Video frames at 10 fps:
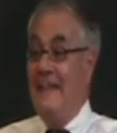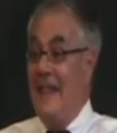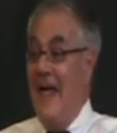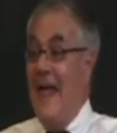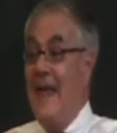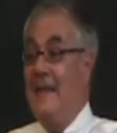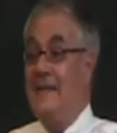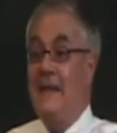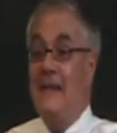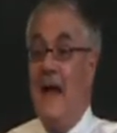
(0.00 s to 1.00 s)
They
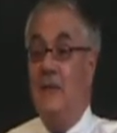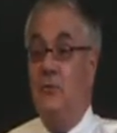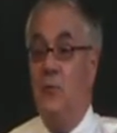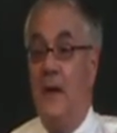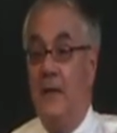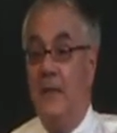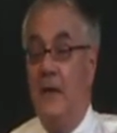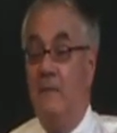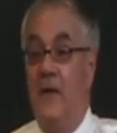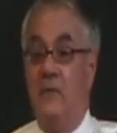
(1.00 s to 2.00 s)
did not do
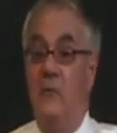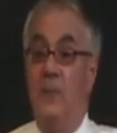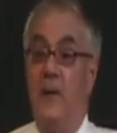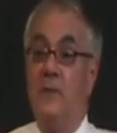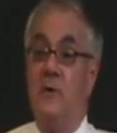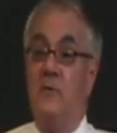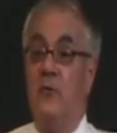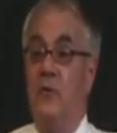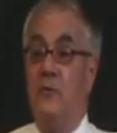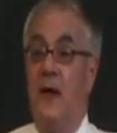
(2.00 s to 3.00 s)
anything. In fact, the Republicans
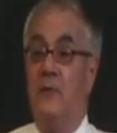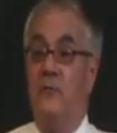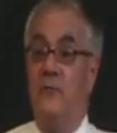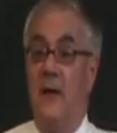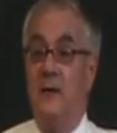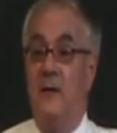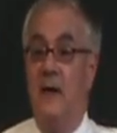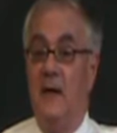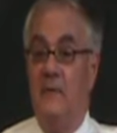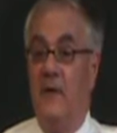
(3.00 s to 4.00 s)
controlled Congress from
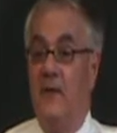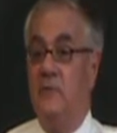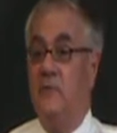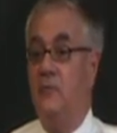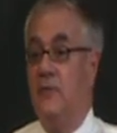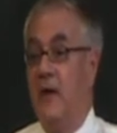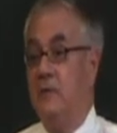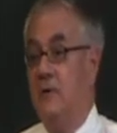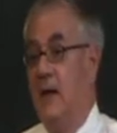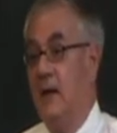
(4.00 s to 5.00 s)
1995 to
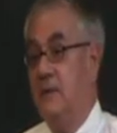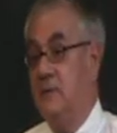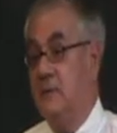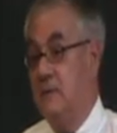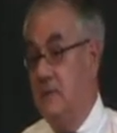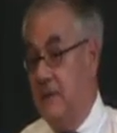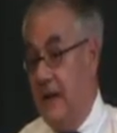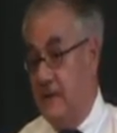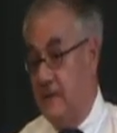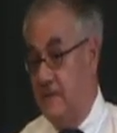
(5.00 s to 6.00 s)

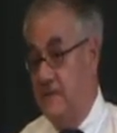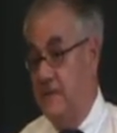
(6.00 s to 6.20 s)
2006.